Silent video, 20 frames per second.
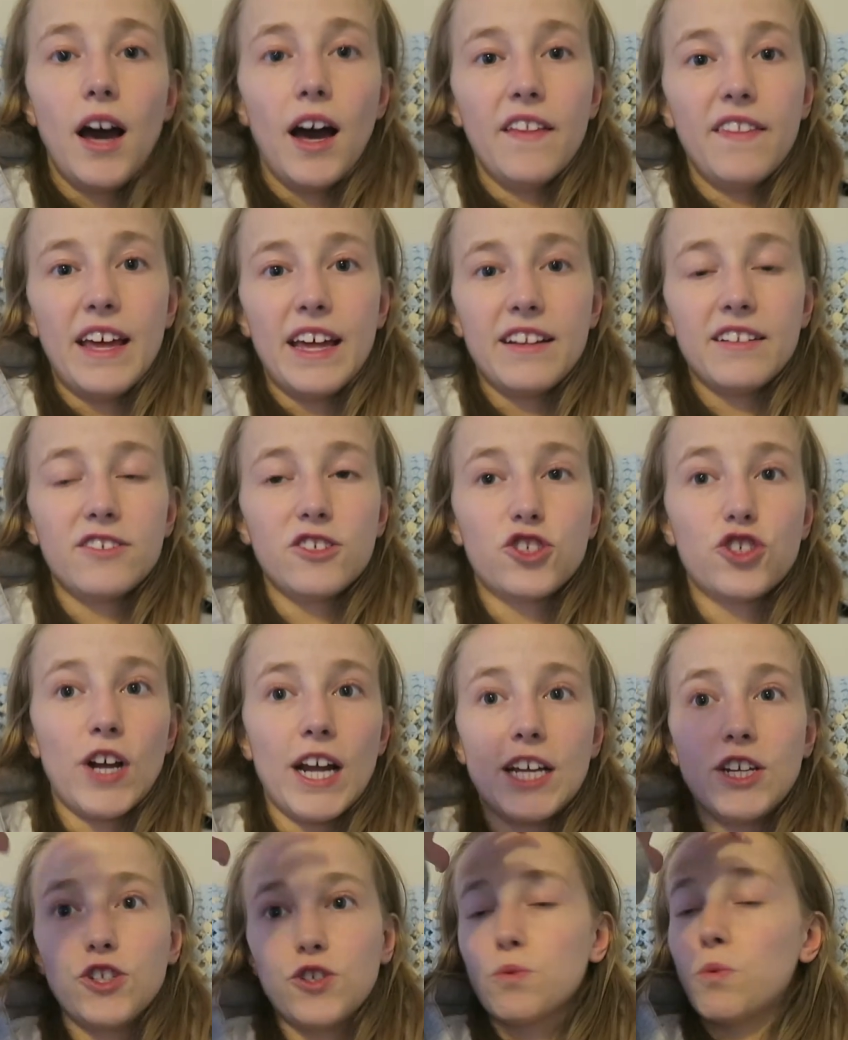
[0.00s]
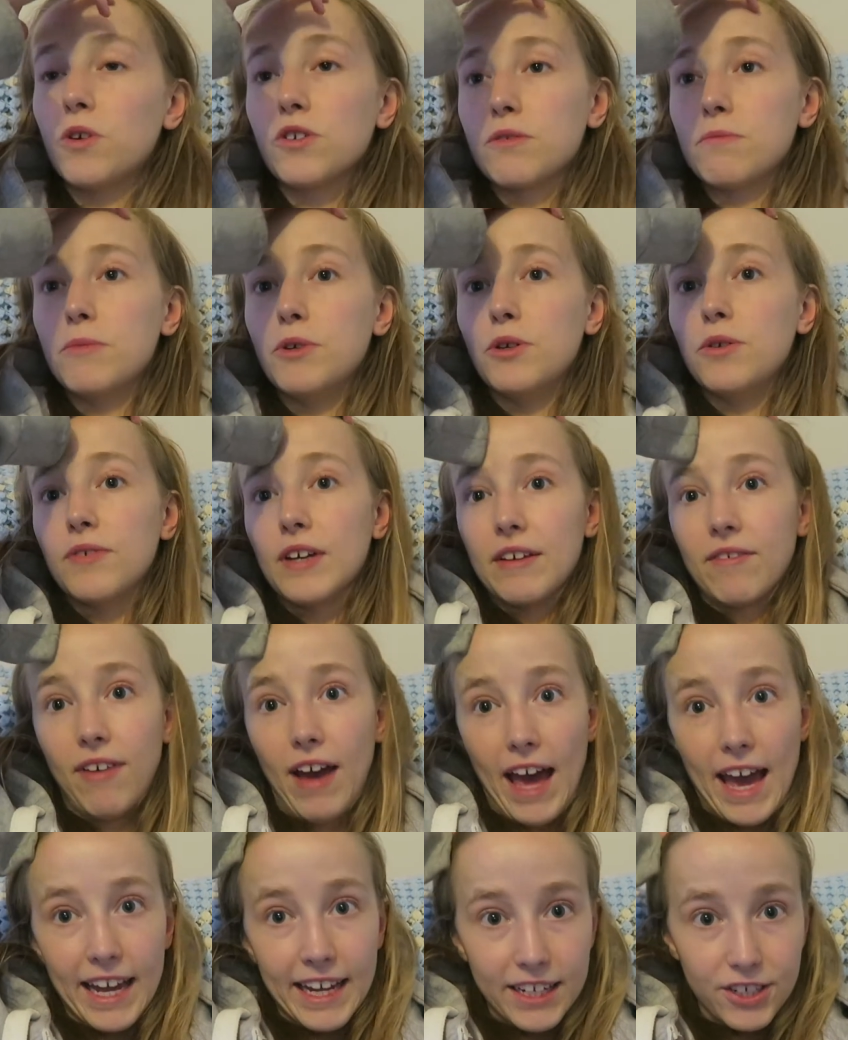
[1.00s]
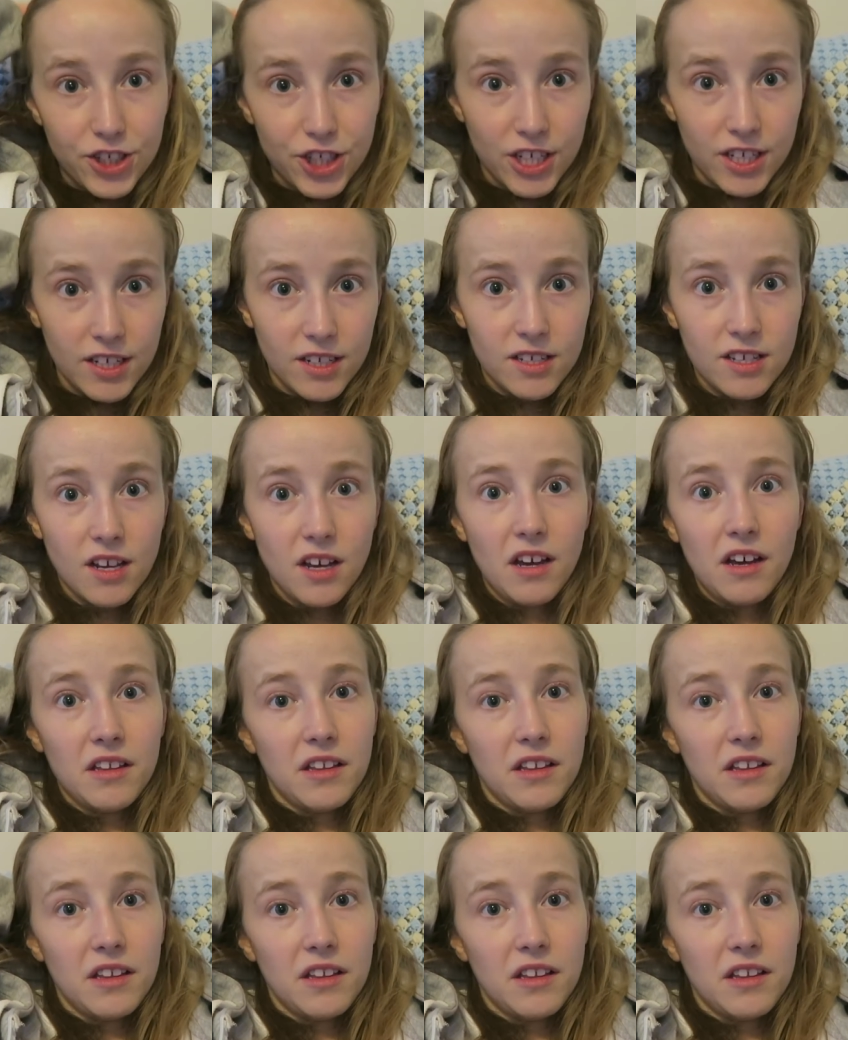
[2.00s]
and then the train just wasn't moving for ages.